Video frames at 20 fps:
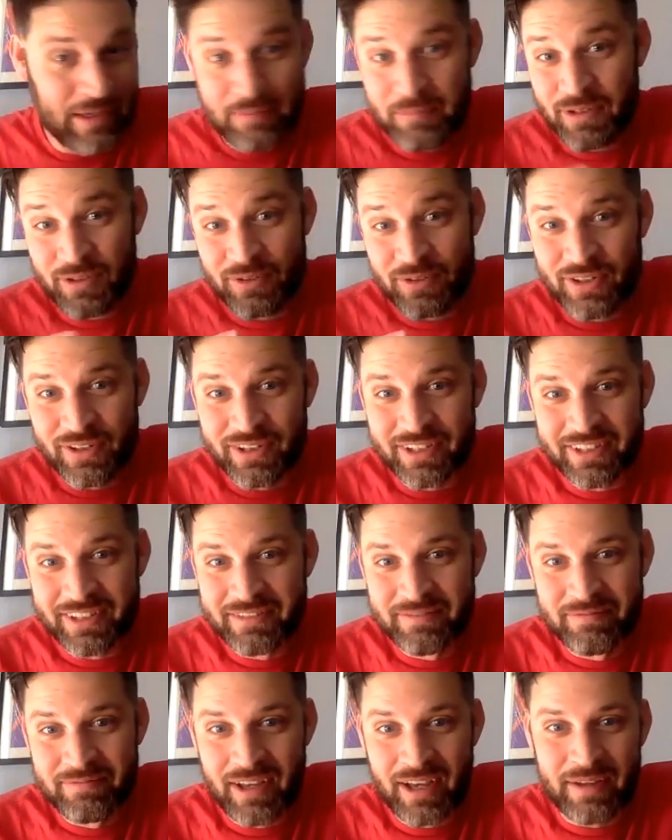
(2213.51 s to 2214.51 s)
maybe you could.
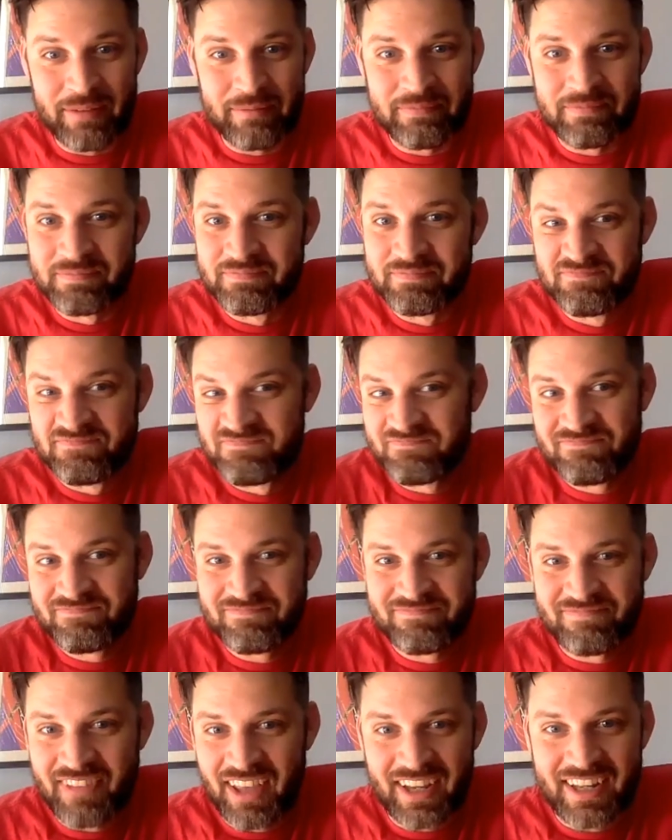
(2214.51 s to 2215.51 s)
I've
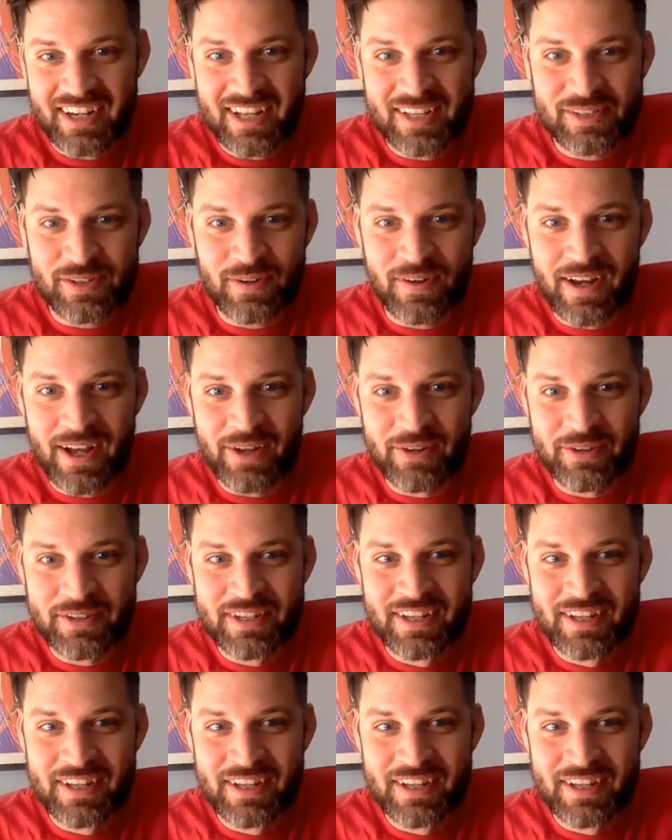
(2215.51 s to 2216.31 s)
I could ask around.